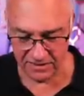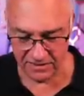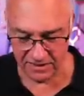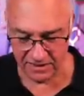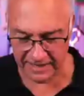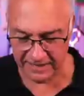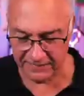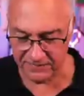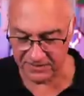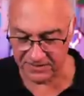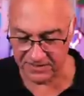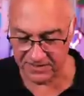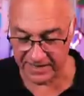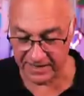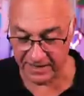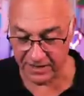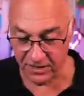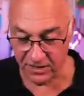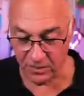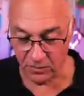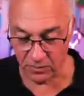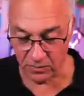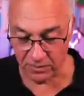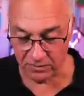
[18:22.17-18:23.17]
I have to say,
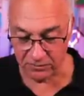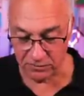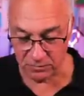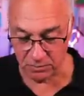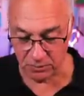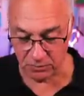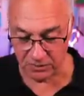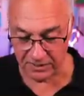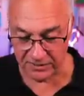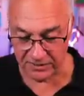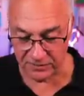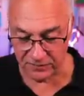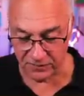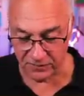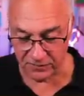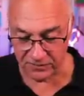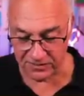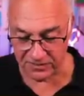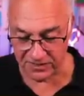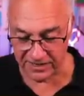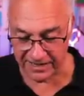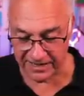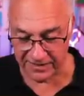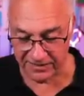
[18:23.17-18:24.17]
when I, I was I'm pulling so, these photos
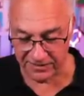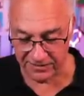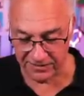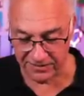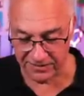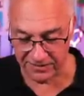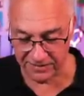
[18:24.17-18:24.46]
no, together, I'm sorry,